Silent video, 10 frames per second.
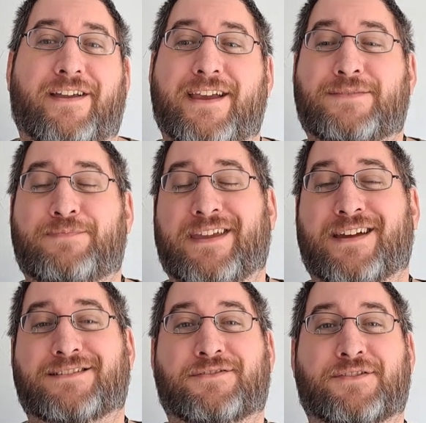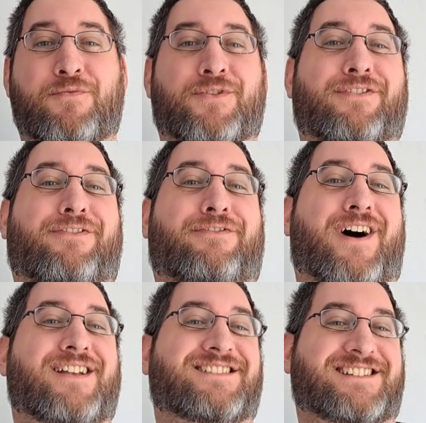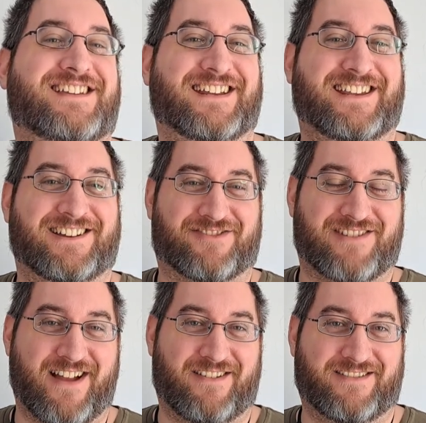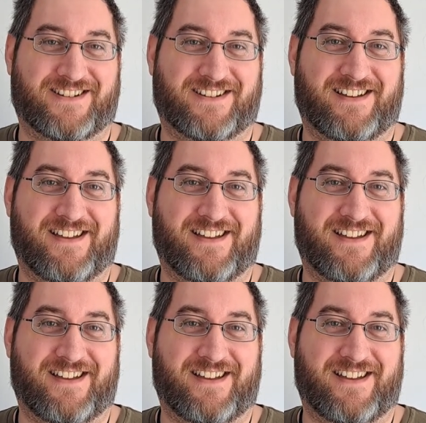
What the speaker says: it's because there's a more fun deity around.